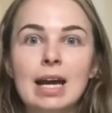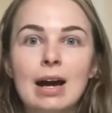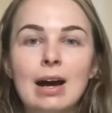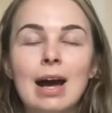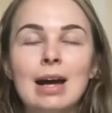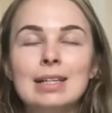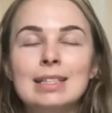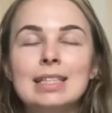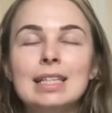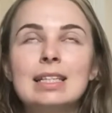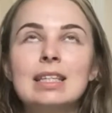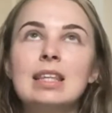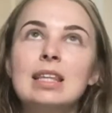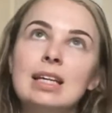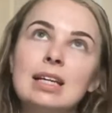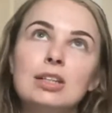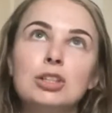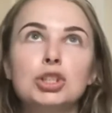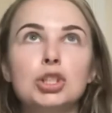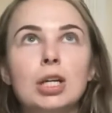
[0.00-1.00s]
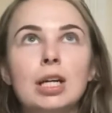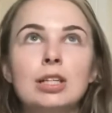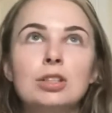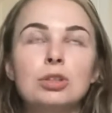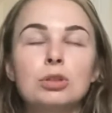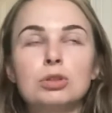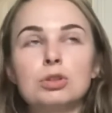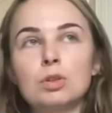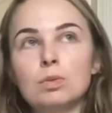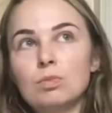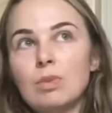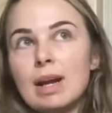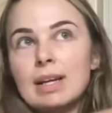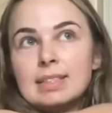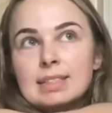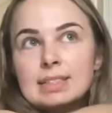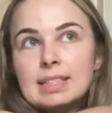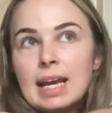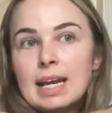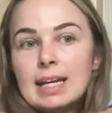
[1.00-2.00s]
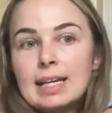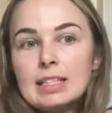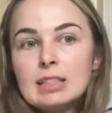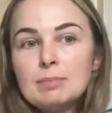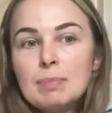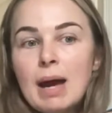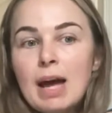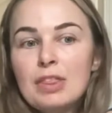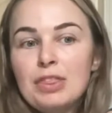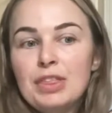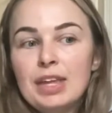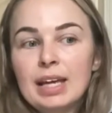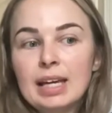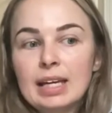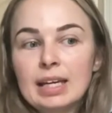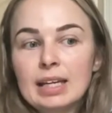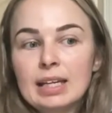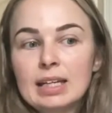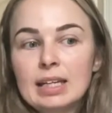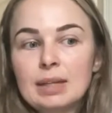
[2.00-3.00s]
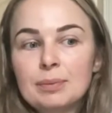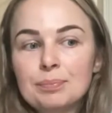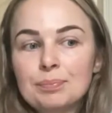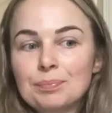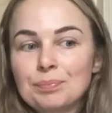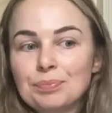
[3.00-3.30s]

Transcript: I did think, shall I do some rest days, but I think